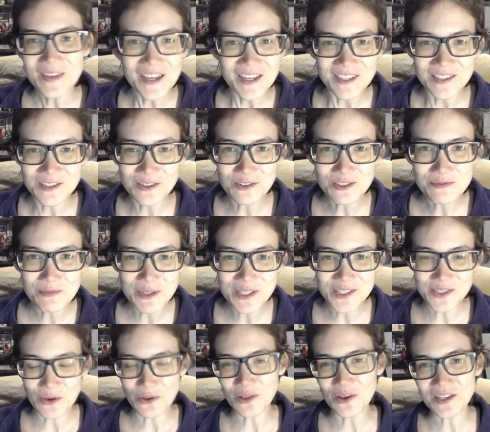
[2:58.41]
And it's been
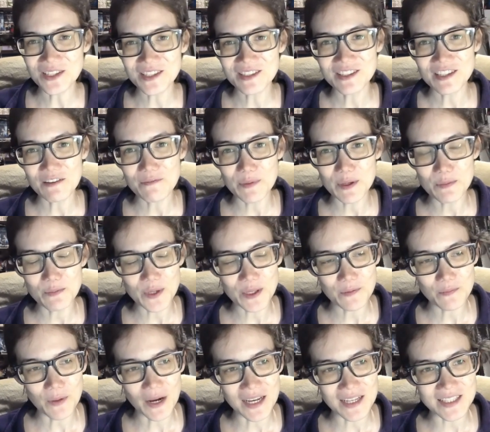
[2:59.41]
so long since I've been
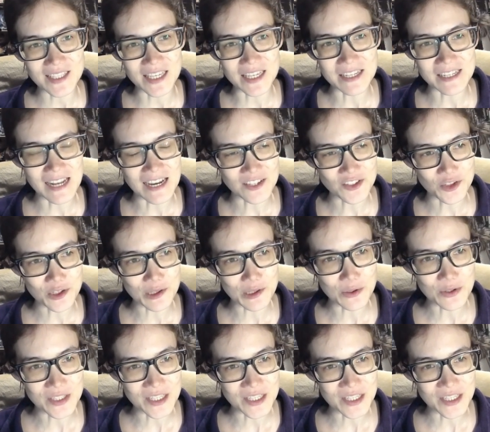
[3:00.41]
bitten by a tick and actually looked